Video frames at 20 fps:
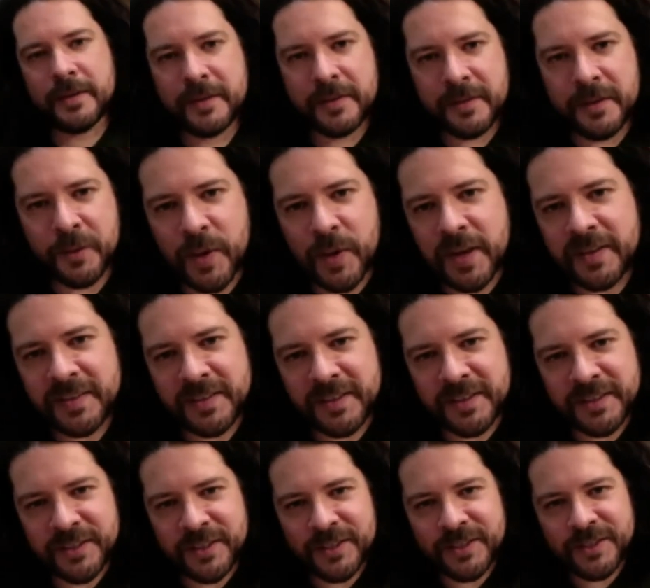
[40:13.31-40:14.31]
The rest
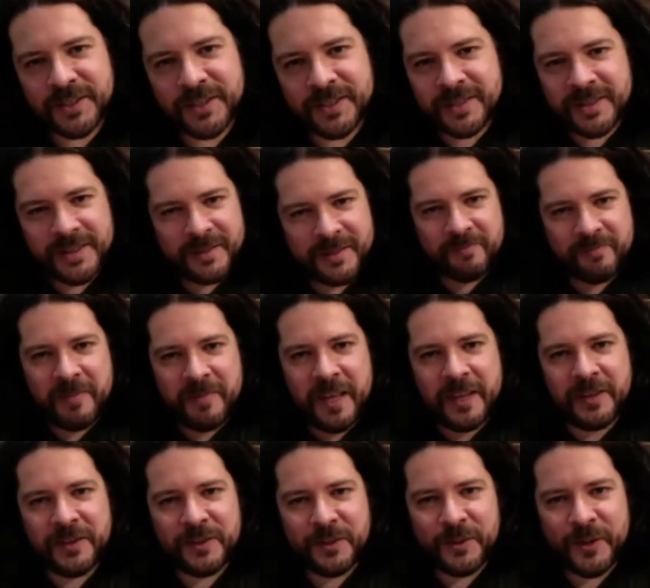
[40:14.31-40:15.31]
is just
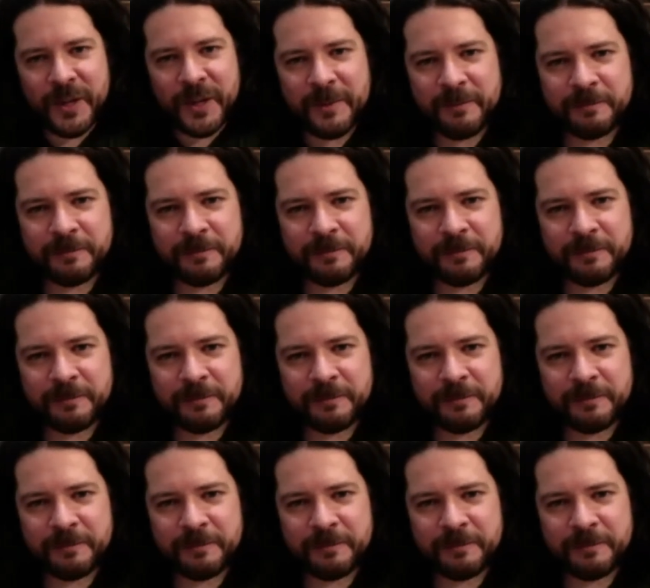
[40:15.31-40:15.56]
history.